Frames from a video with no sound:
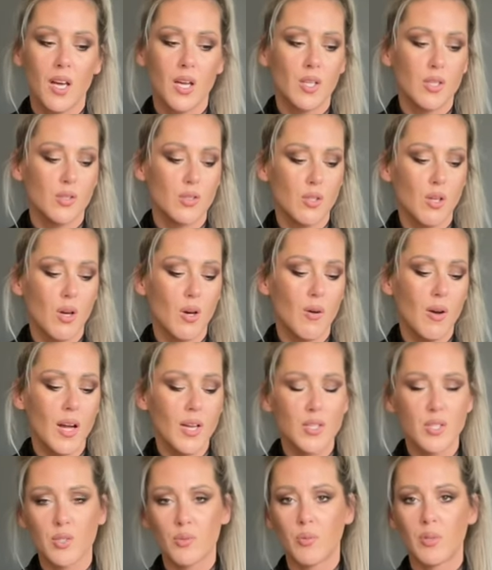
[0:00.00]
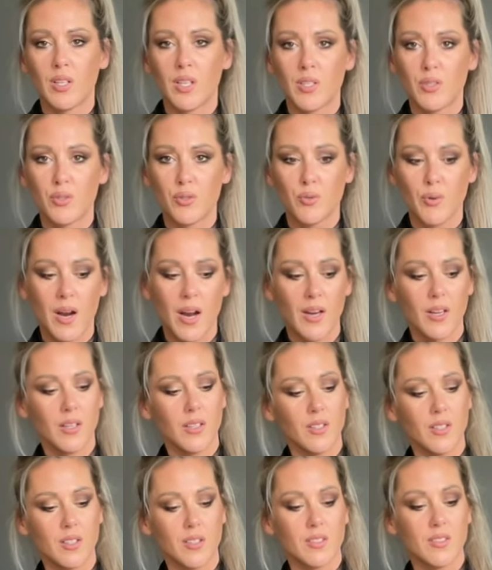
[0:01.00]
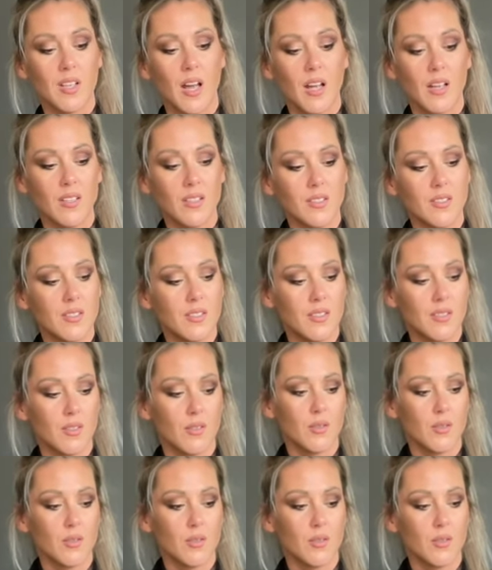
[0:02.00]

so I just want to try the size